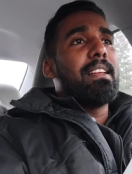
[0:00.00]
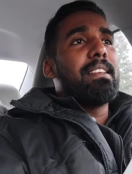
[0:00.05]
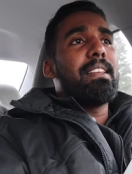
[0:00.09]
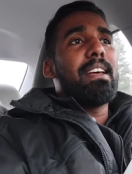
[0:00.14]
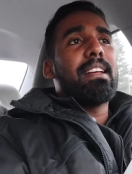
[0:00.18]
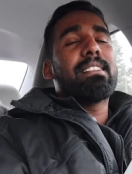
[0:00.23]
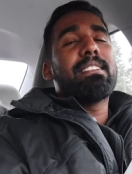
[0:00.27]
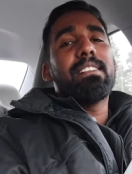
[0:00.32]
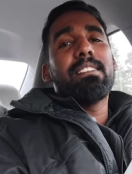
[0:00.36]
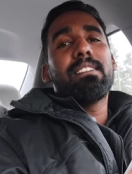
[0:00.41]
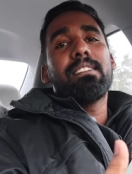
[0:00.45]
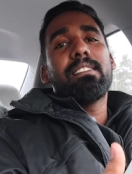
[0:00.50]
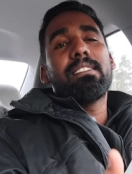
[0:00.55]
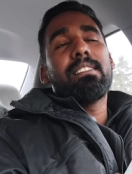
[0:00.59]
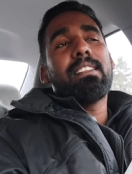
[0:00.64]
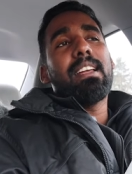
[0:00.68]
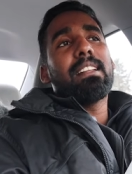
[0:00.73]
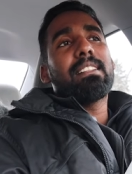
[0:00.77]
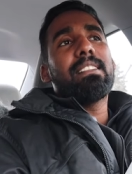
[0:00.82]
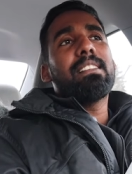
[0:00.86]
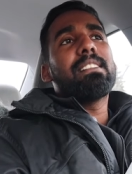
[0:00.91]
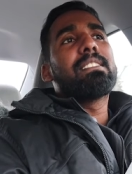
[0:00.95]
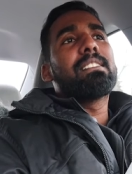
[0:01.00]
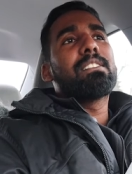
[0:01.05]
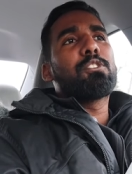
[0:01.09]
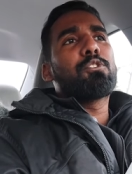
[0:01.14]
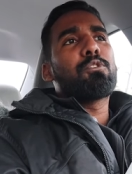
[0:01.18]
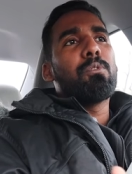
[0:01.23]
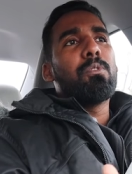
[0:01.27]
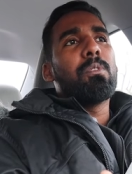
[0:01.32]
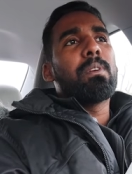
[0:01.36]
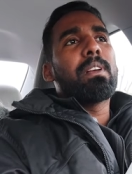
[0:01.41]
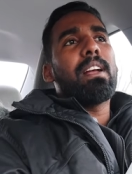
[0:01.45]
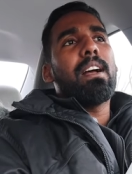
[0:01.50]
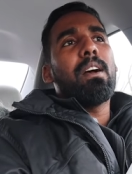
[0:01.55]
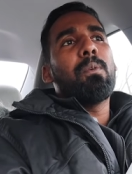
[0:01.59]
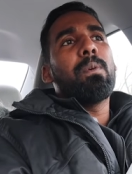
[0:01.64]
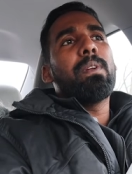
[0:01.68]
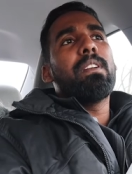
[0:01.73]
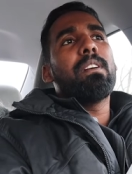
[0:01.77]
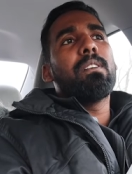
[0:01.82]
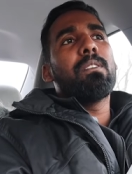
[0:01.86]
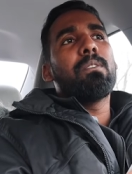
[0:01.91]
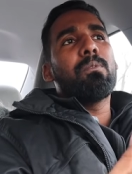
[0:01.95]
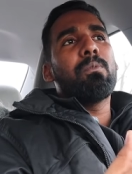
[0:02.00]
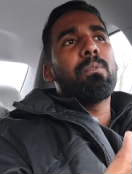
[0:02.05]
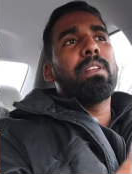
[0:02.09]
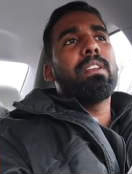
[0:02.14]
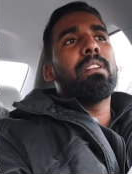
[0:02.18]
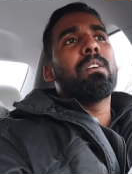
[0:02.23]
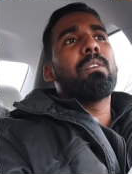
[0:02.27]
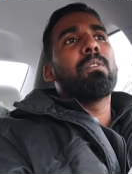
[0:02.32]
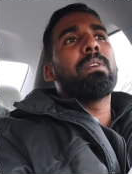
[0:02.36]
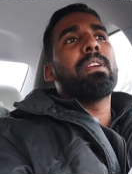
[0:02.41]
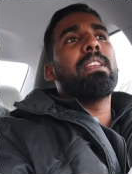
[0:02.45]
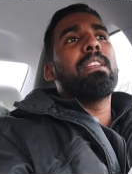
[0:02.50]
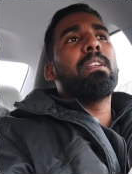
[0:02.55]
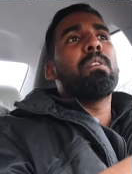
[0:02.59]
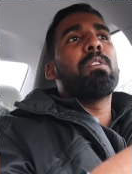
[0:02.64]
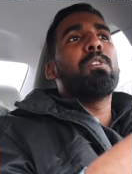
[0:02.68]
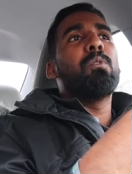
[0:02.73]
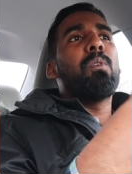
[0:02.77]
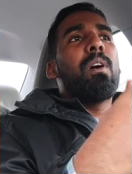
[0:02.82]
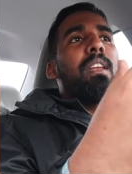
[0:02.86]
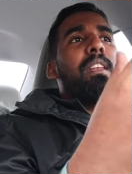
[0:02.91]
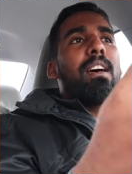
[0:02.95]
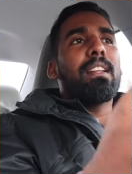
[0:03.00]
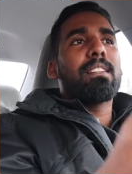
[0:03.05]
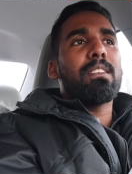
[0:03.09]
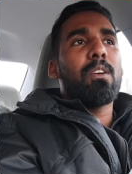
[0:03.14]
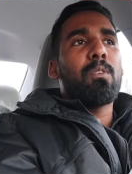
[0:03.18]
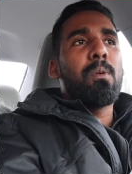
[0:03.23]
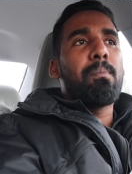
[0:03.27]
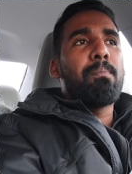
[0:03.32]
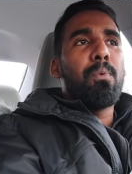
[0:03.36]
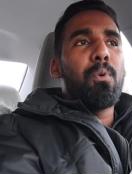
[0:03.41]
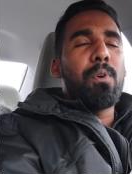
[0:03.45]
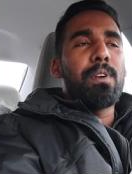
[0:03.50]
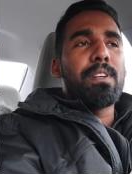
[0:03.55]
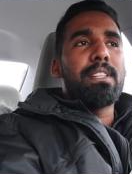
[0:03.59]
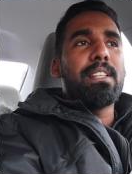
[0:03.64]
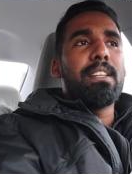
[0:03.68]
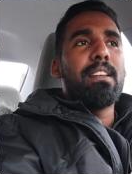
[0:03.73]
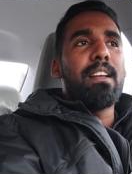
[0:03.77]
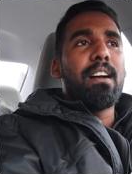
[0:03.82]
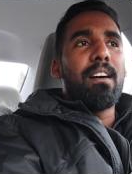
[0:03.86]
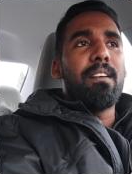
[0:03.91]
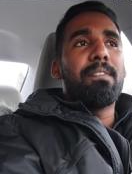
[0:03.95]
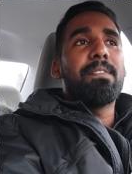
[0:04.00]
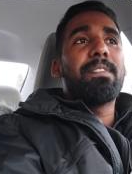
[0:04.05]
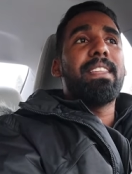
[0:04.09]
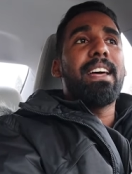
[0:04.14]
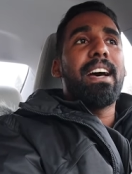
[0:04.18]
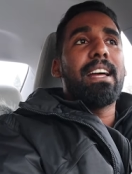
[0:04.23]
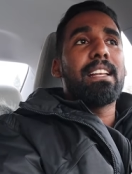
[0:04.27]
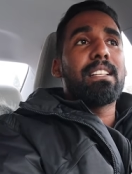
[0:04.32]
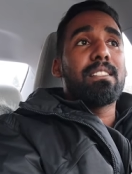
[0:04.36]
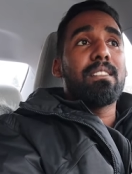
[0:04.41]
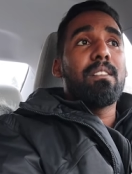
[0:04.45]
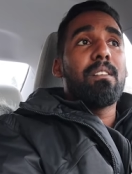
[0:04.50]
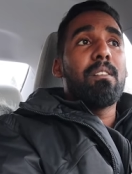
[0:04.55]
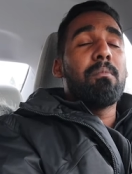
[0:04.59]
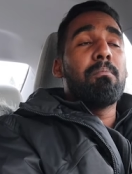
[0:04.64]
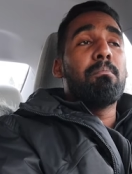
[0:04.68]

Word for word: That is that is true. Cause we know we know really do a lot of reporting of that.